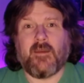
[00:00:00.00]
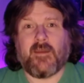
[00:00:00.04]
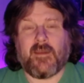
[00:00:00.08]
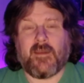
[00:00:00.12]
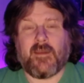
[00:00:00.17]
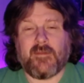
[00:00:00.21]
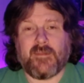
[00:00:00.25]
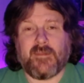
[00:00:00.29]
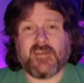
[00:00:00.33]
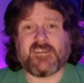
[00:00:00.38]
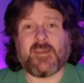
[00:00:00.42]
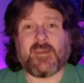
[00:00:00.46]

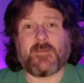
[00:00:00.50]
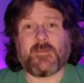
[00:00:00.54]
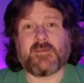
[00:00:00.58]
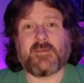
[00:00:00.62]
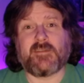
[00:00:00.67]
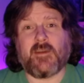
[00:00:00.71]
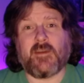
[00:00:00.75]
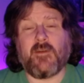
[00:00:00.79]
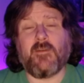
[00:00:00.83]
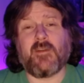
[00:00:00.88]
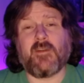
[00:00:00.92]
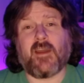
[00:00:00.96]
In this
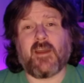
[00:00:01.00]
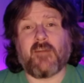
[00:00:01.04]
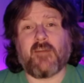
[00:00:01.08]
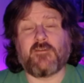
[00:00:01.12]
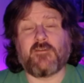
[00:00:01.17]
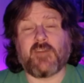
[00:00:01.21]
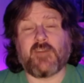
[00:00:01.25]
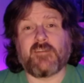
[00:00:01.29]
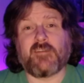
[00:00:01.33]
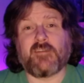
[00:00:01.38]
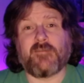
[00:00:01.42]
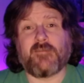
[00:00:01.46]
episode, I've
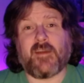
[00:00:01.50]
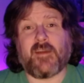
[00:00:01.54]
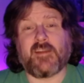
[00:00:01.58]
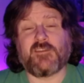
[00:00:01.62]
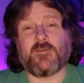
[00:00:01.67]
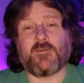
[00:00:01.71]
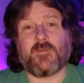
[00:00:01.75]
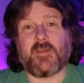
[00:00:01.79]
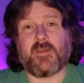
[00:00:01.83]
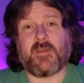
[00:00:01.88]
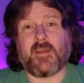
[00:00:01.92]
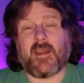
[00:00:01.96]
tried to find
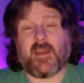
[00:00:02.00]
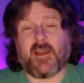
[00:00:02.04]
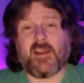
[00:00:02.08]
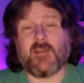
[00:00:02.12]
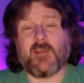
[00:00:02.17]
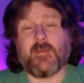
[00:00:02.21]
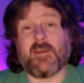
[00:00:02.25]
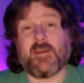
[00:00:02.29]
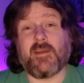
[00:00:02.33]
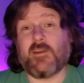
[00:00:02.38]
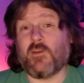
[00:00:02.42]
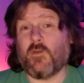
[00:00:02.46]
something a little
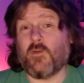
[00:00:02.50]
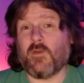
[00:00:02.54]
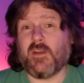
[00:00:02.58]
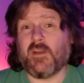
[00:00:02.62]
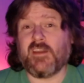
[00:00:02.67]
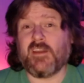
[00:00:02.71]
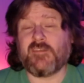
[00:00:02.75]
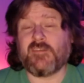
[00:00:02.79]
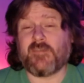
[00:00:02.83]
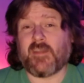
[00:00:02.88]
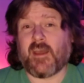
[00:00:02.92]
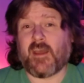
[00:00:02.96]
bit
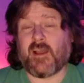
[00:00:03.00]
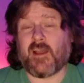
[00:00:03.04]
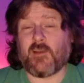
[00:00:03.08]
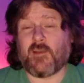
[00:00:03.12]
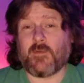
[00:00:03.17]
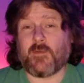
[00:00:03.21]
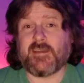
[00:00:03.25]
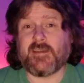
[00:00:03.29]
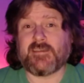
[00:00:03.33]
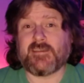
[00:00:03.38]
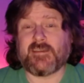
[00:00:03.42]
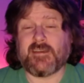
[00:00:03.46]
ghoulish for the
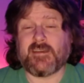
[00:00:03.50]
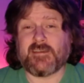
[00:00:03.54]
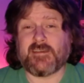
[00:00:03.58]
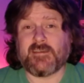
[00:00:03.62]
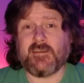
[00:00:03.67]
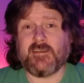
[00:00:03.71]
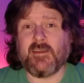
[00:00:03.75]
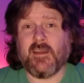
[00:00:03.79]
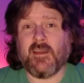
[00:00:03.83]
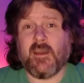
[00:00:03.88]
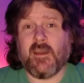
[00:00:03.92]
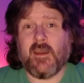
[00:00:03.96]
Halloween season,